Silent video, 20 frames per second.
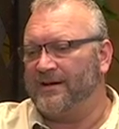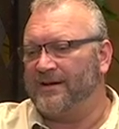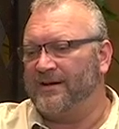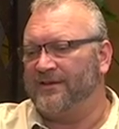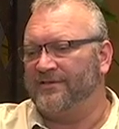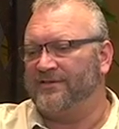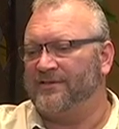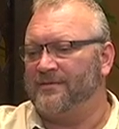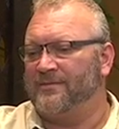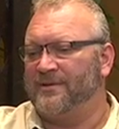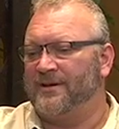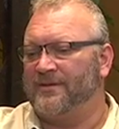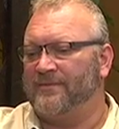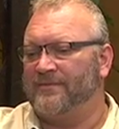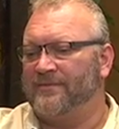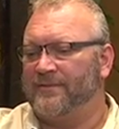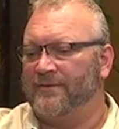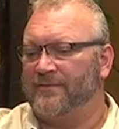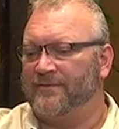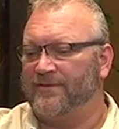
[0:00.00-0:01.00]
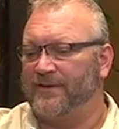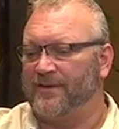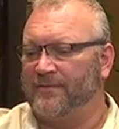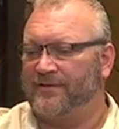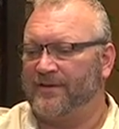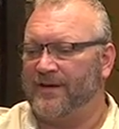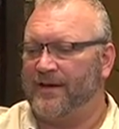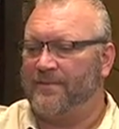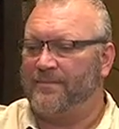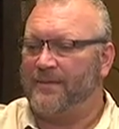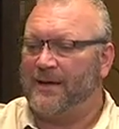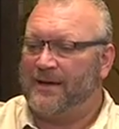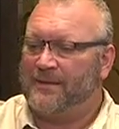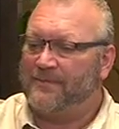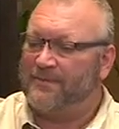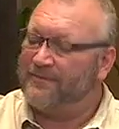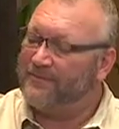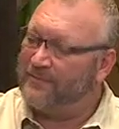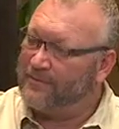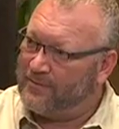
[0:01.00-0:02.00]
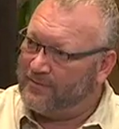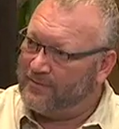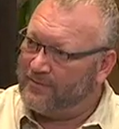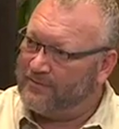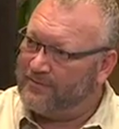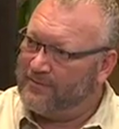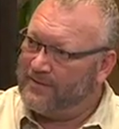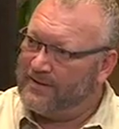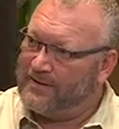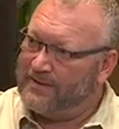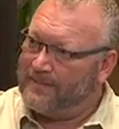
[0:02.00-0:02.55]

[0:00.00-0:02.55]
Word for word: customer fills out a paper form,